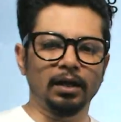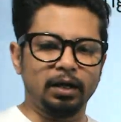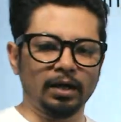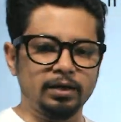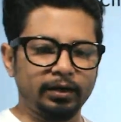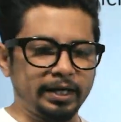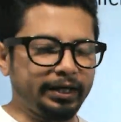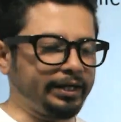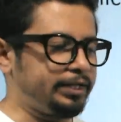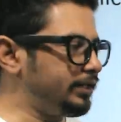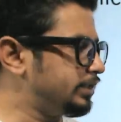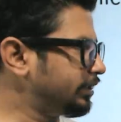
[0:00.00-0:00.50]
all
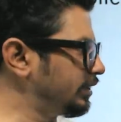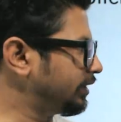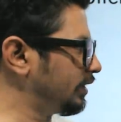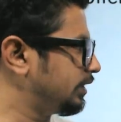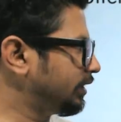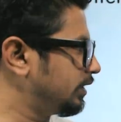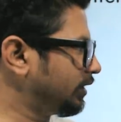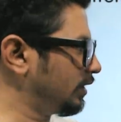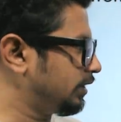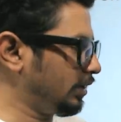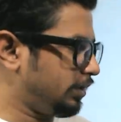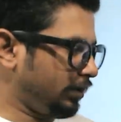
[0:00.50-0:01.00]
right.
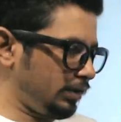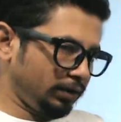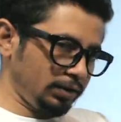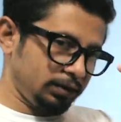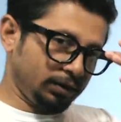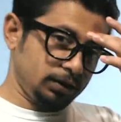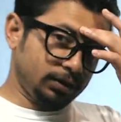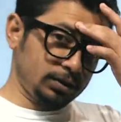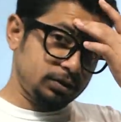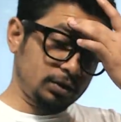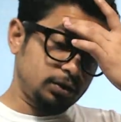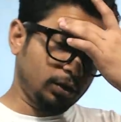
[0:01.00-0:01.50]

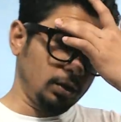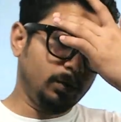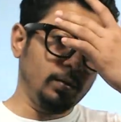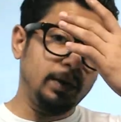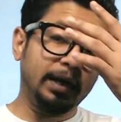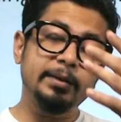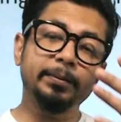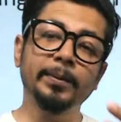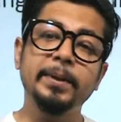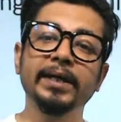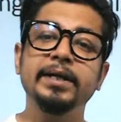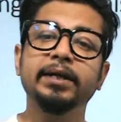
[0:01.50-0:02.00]
So
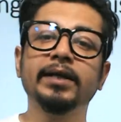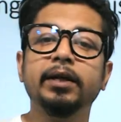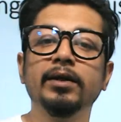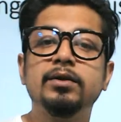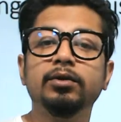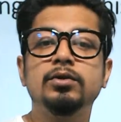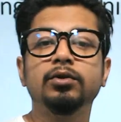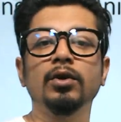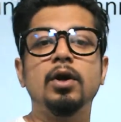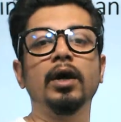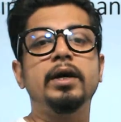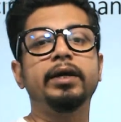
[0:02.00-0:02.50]
what we intend
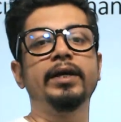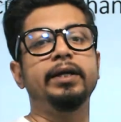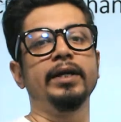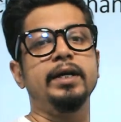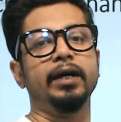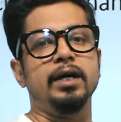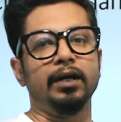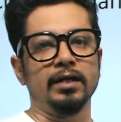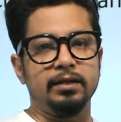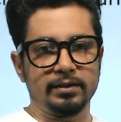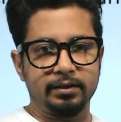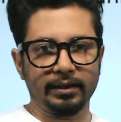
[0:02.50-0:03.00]
to talk
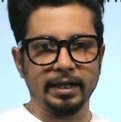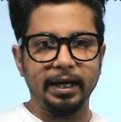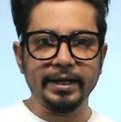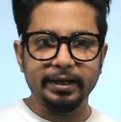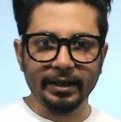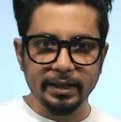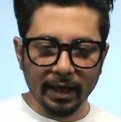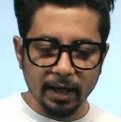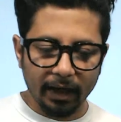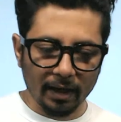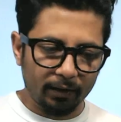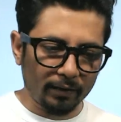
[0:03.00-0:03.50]
here right
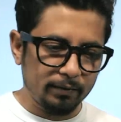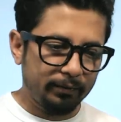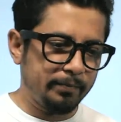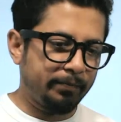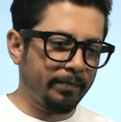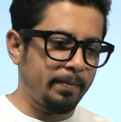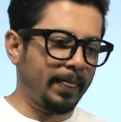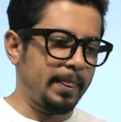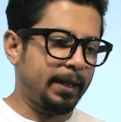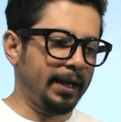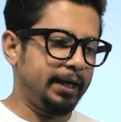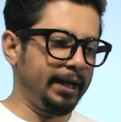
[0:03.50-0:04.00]
now
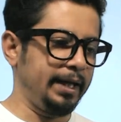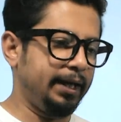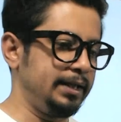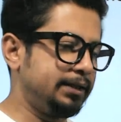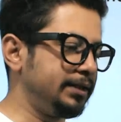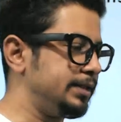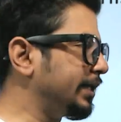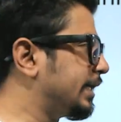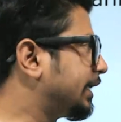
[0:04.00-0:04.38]
is